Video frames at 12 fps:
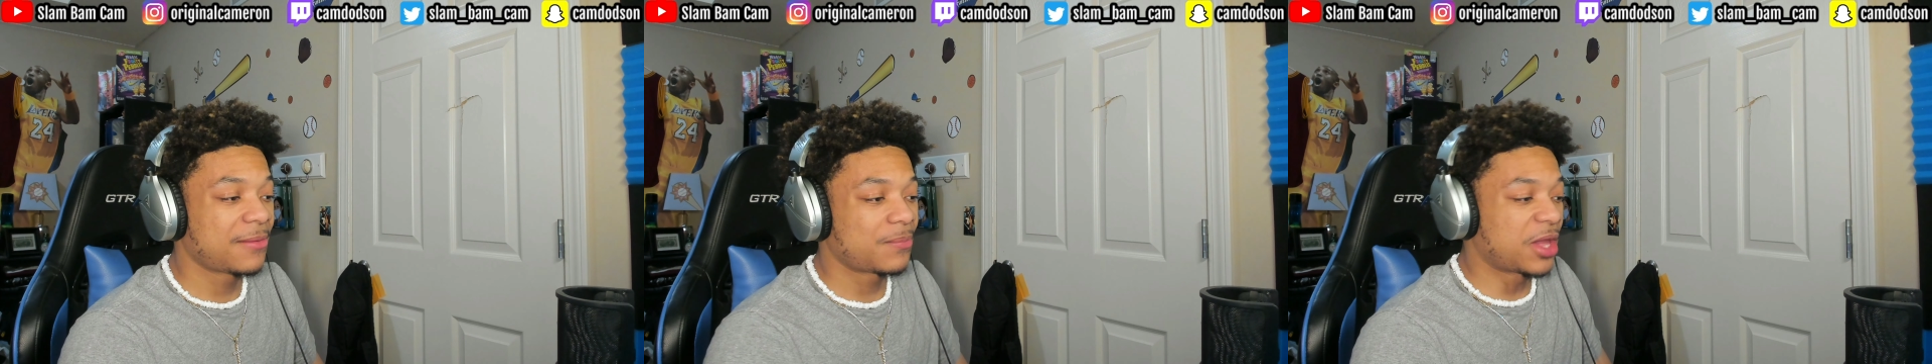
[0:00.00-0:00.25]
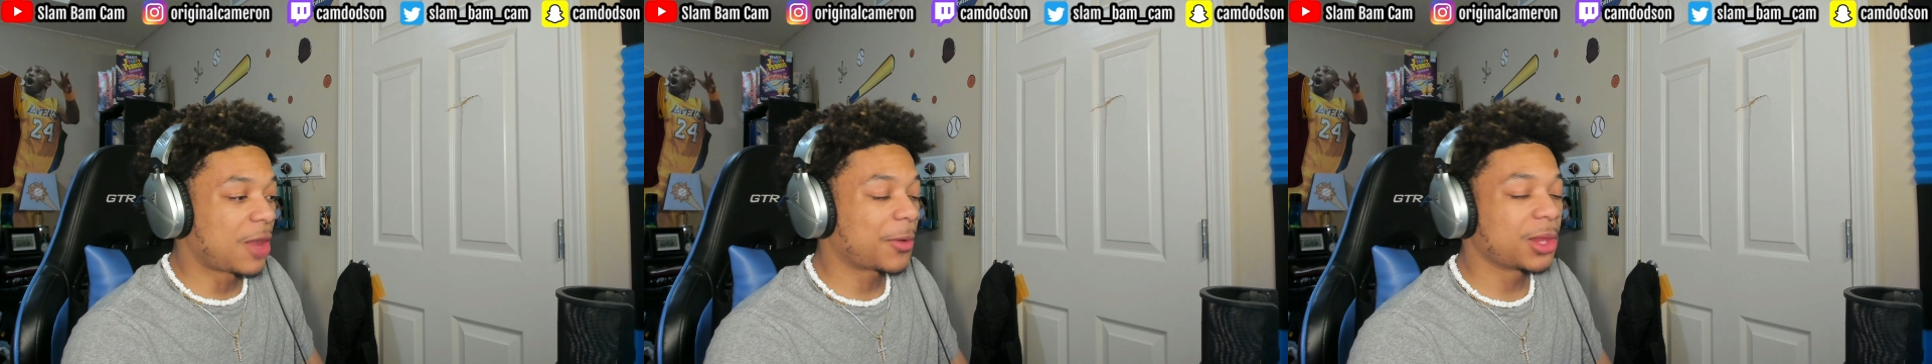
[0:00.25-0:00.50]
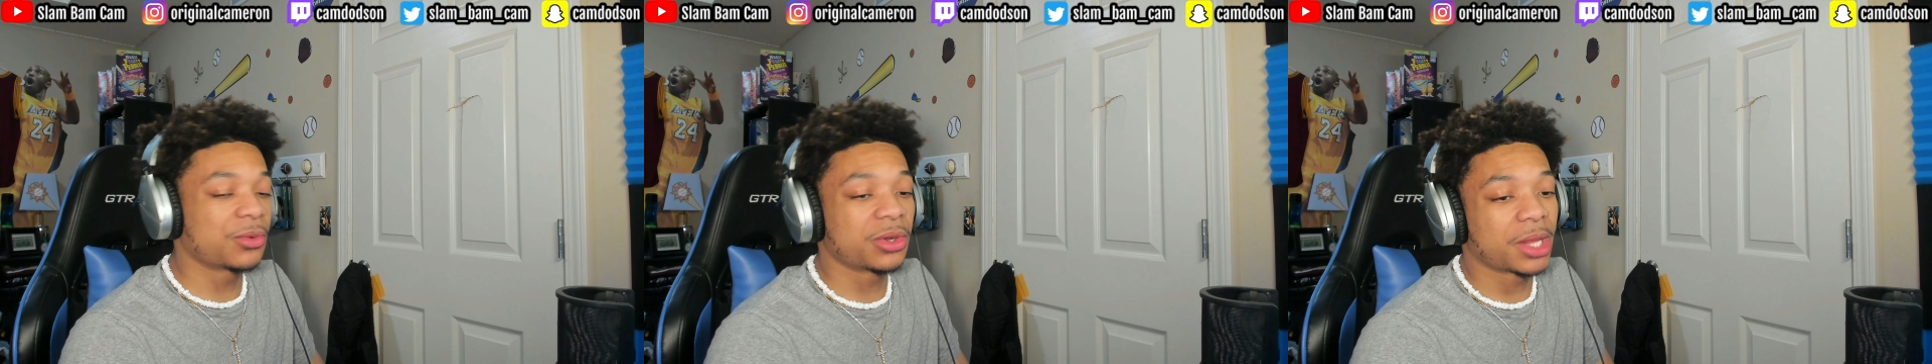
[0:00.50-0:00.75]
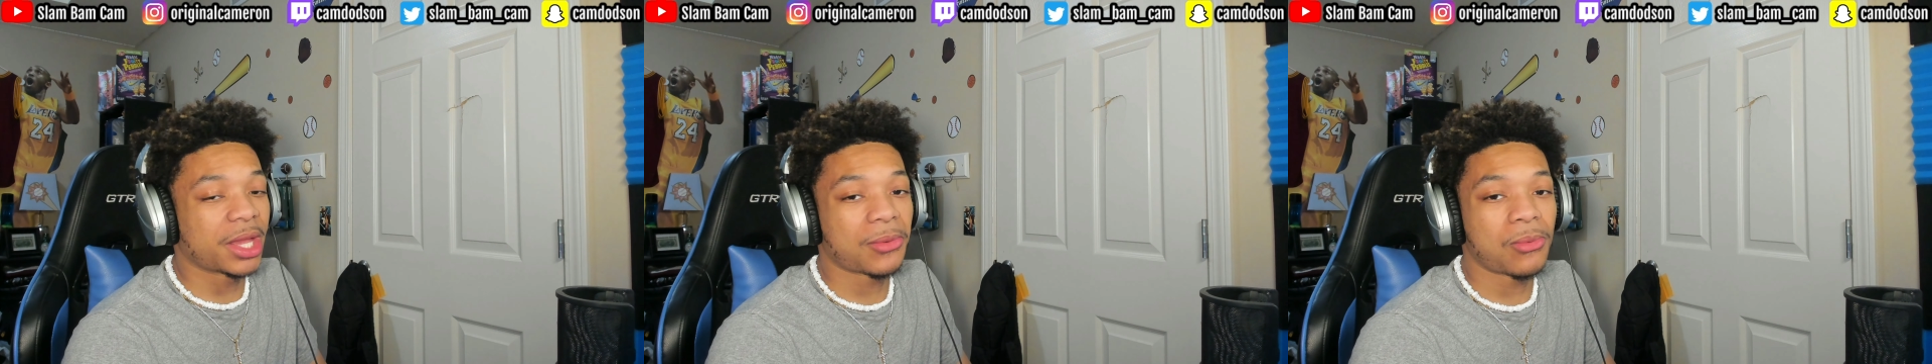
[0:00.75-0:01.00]
Now you're probably
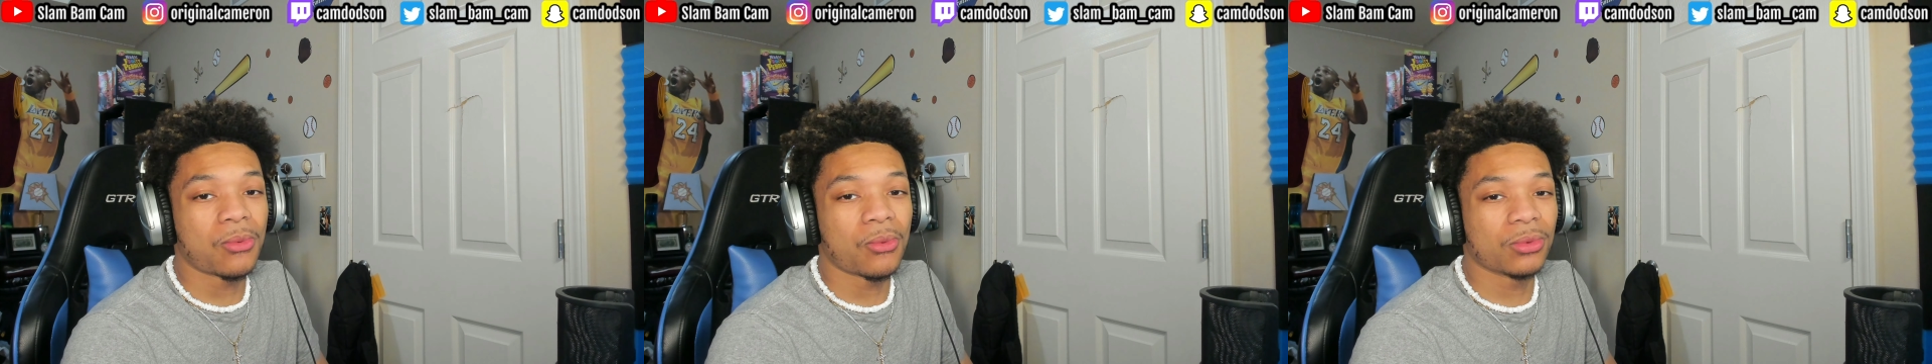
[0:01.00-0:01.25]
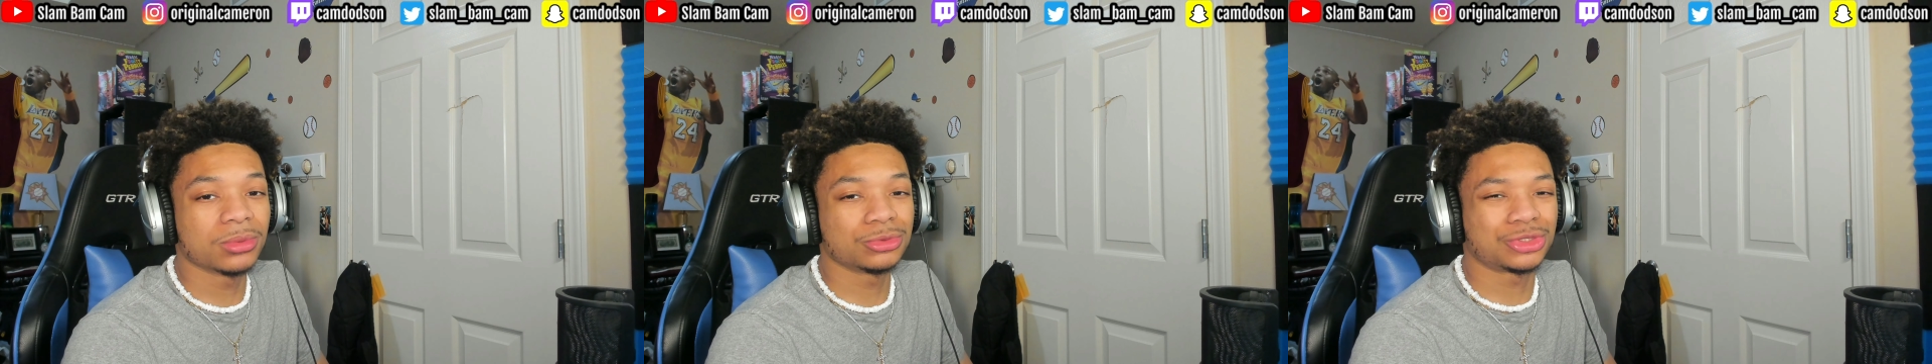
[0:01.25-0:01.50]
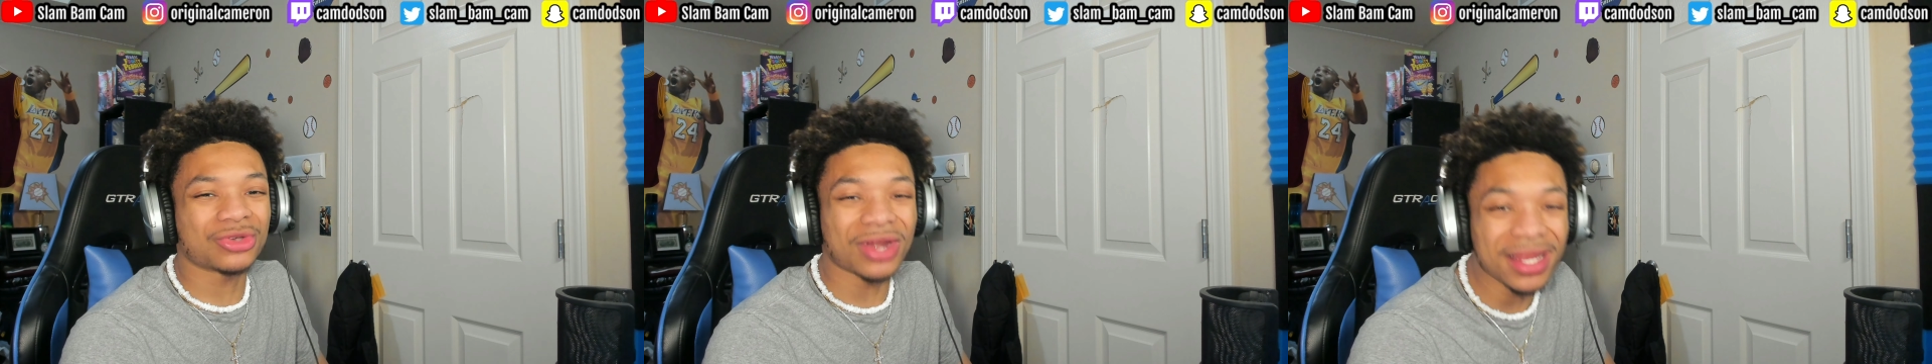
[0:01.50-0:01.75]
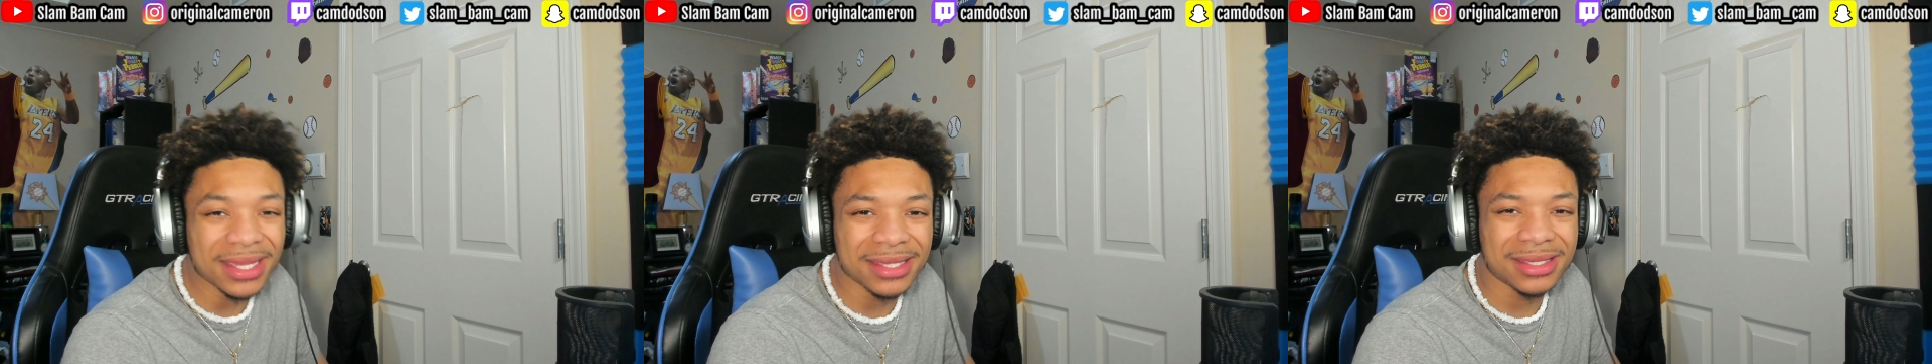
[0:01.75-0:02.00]
wondering, like,
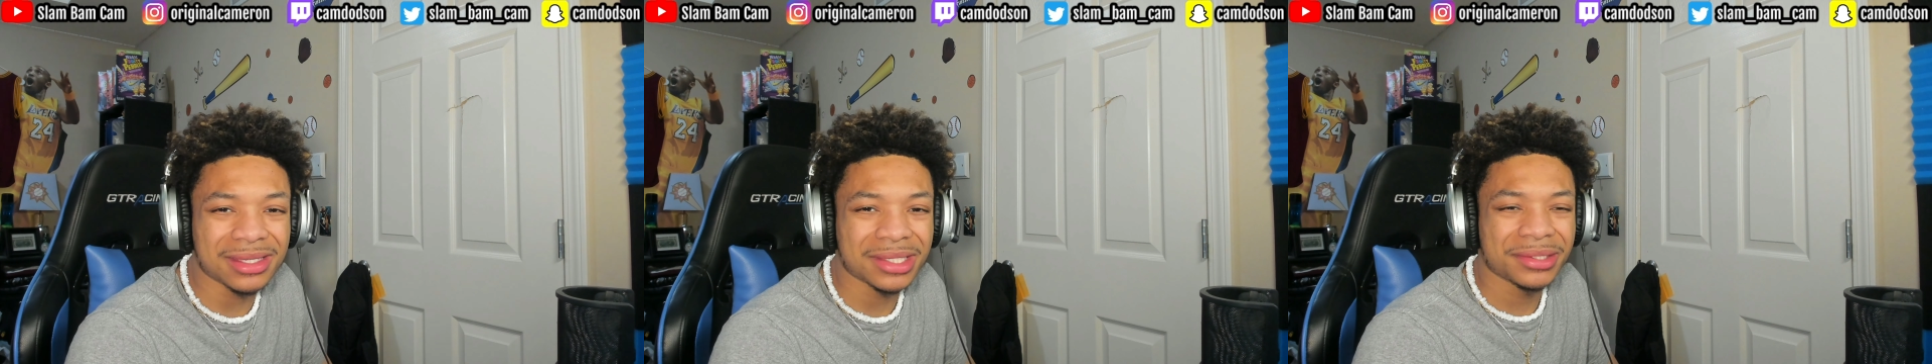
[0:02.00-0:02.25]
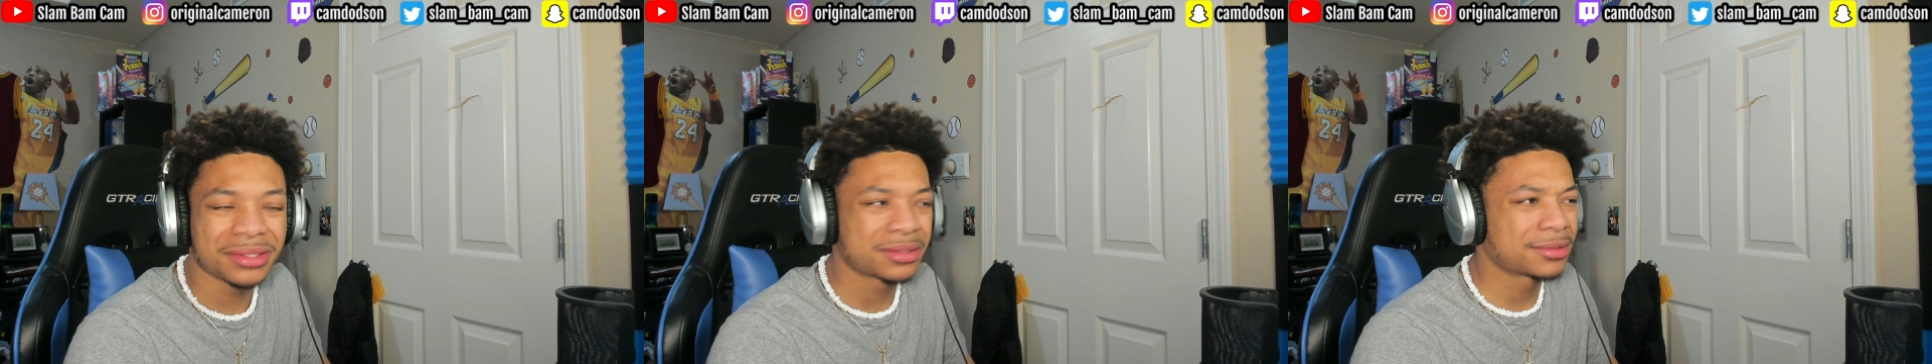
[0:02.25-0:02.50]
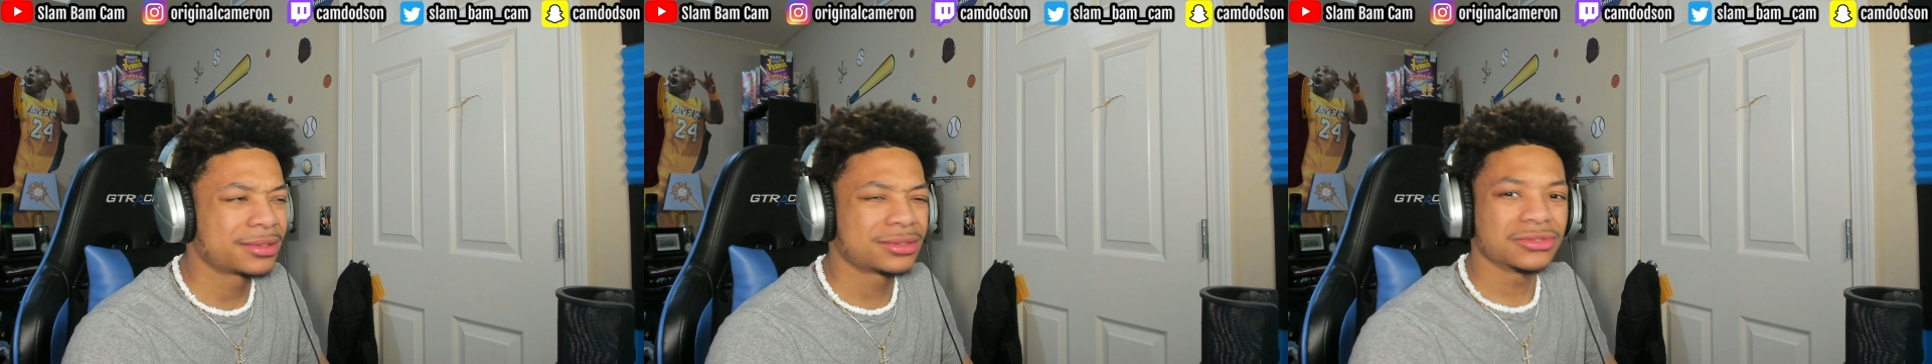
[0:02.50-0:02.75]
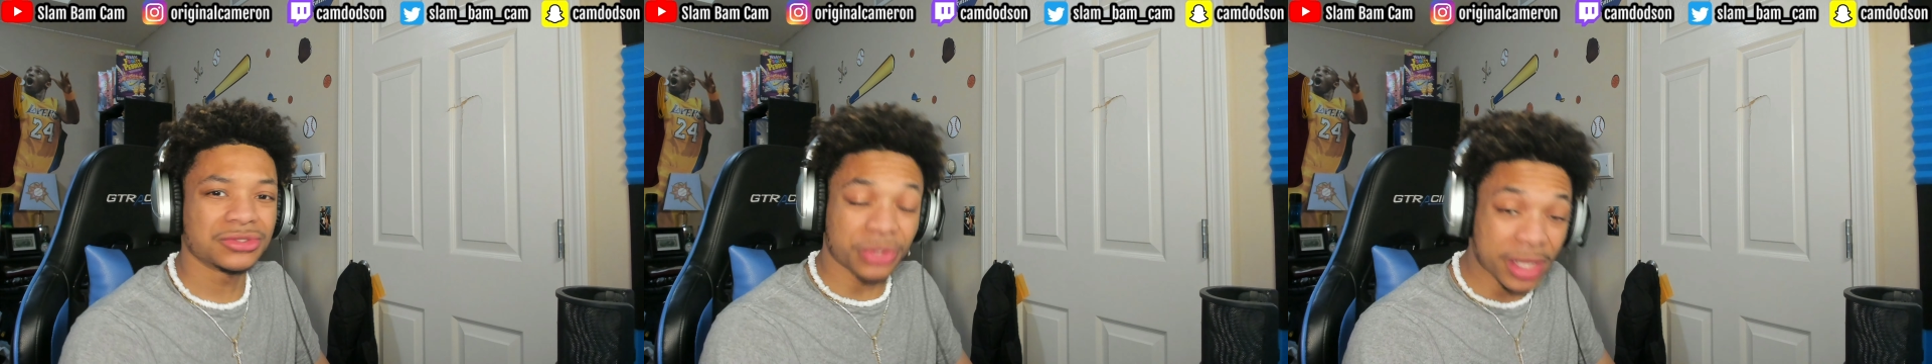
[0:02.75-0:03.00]
Drake?
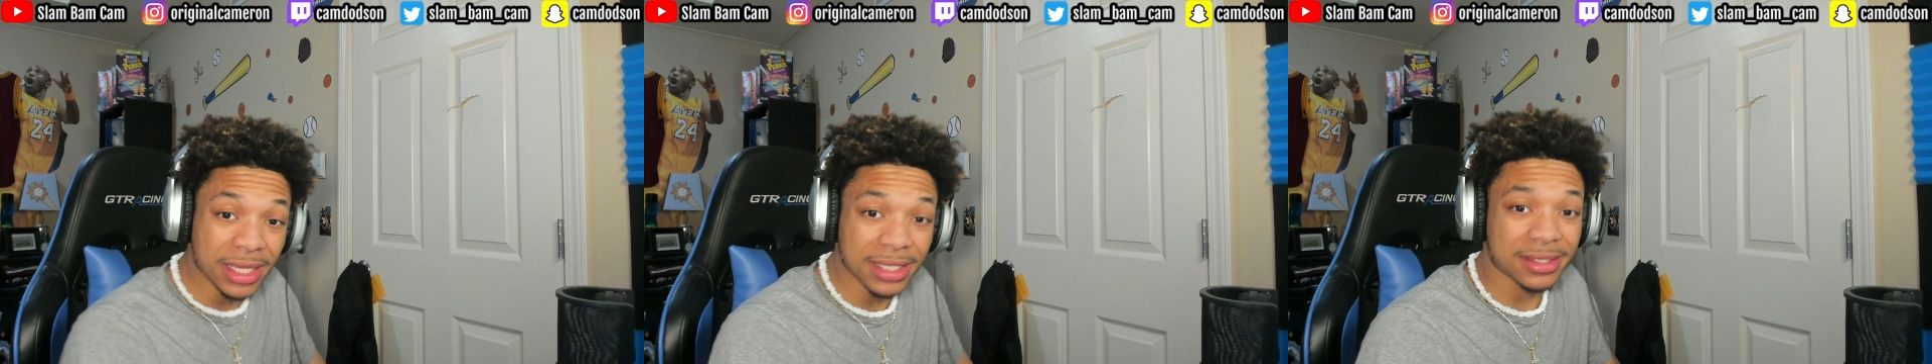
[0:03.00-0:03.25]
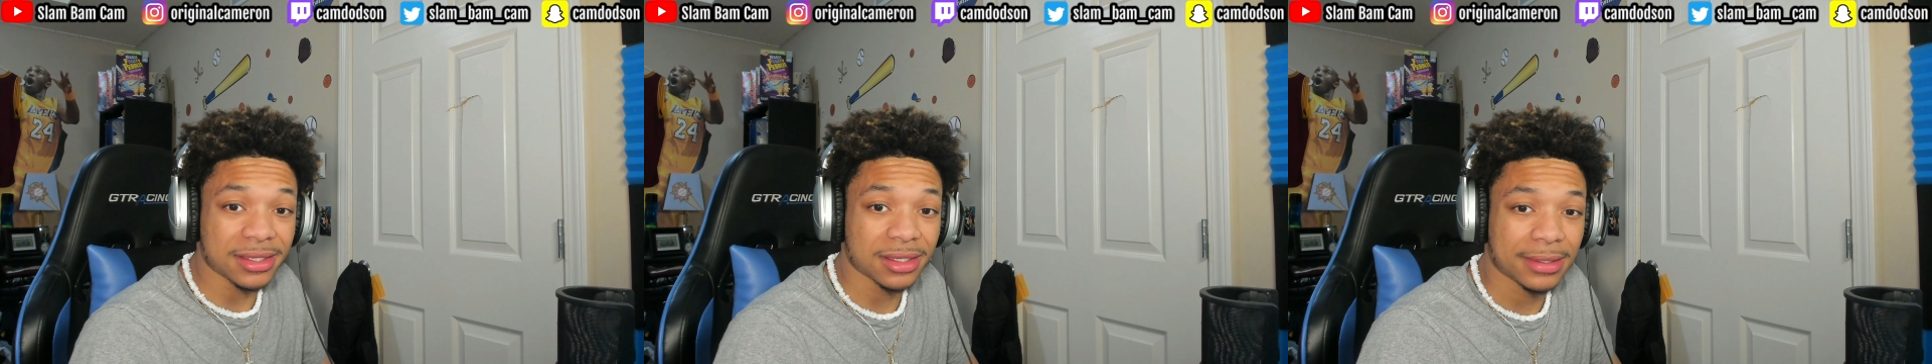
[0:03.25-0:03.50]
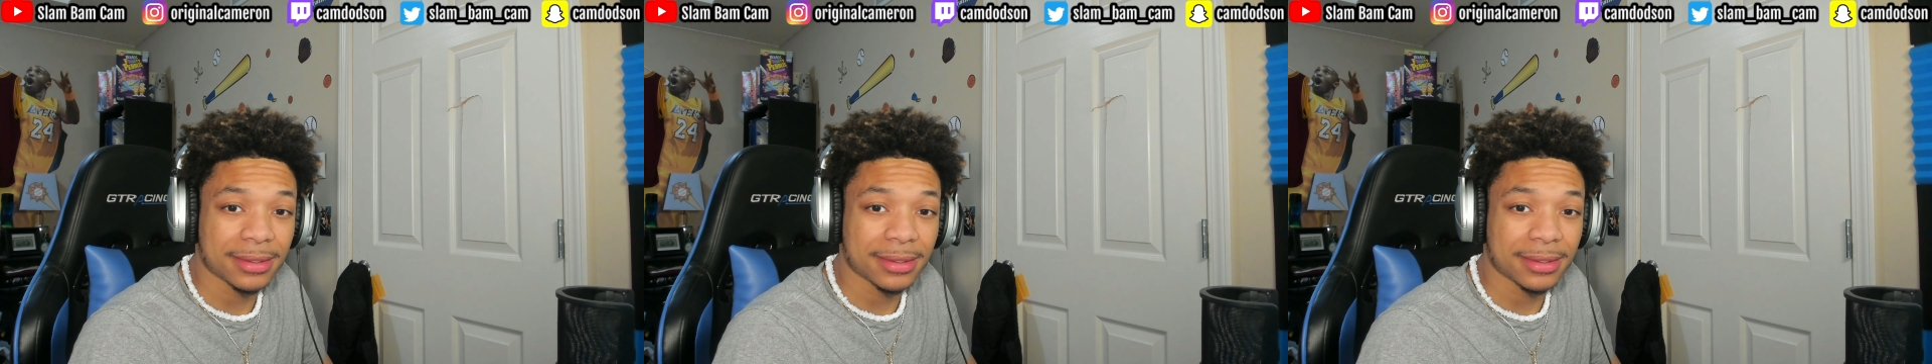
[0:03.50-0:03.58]
Drake?